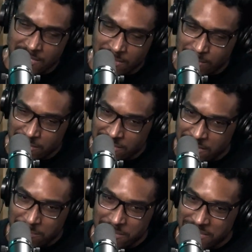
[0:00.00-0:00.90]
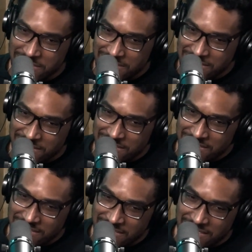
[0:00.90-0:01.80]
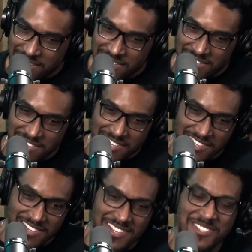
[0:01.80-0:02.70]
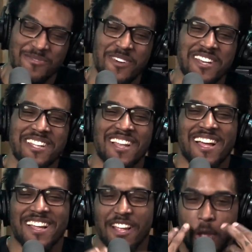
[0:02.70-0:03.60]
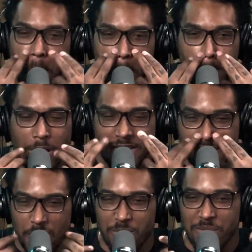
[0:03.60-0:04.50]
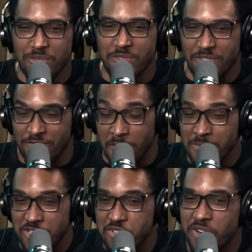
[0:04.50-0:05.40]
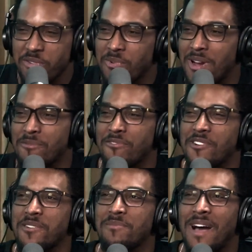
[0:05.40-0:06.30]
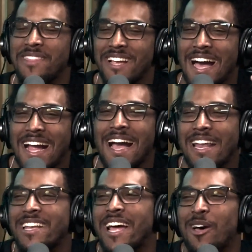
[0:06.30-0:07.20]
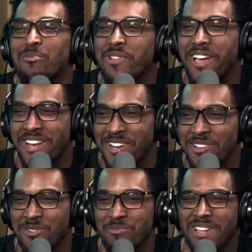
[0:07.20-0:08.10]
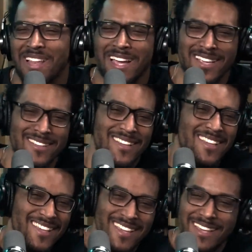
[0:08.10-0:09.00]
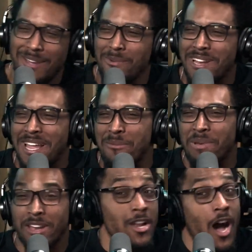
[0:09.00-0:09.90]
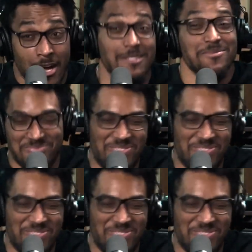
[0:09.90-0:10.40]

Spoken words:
the worst neighborhood in the city. It's funny, like, when I tell people from Detroit, where I'm from, I think I kind of downplayed it a little bit. Like, it wasn't that bad. No.